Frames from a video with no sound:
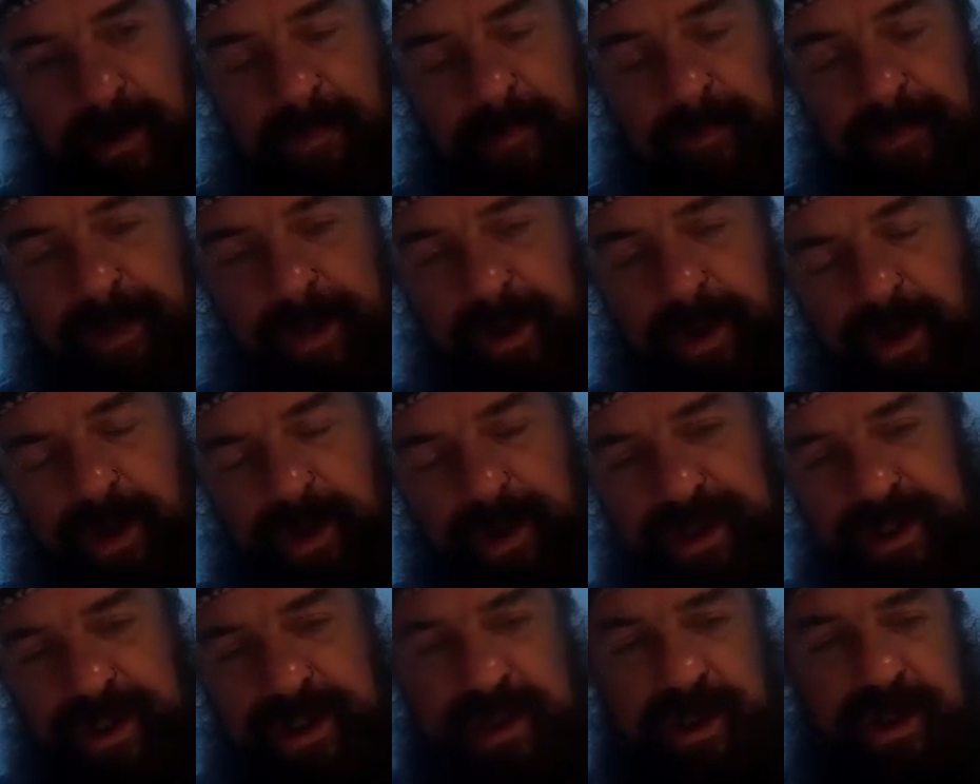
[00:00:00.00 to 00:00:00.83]

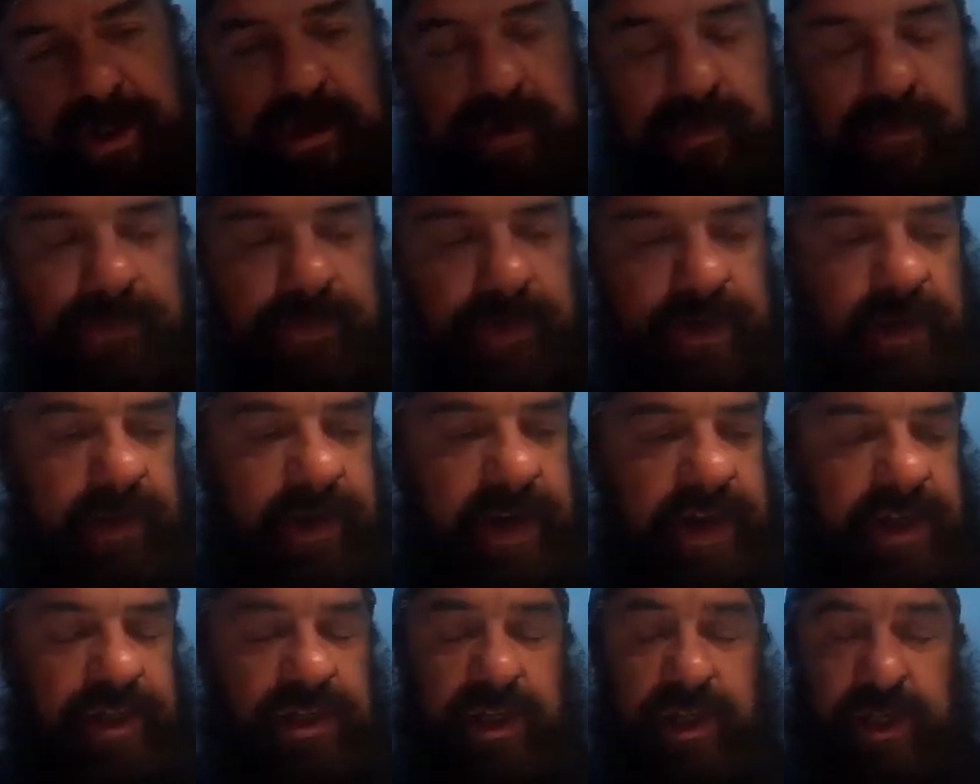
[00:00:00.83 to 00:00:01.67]
because you're
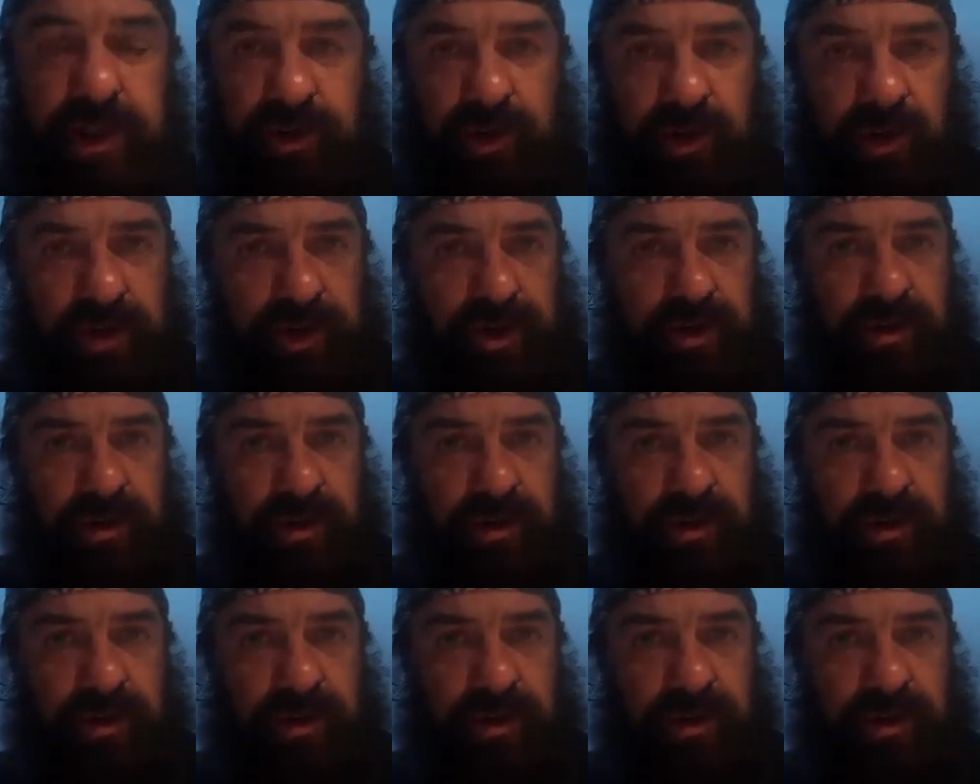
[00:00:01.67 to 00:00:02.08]
actually not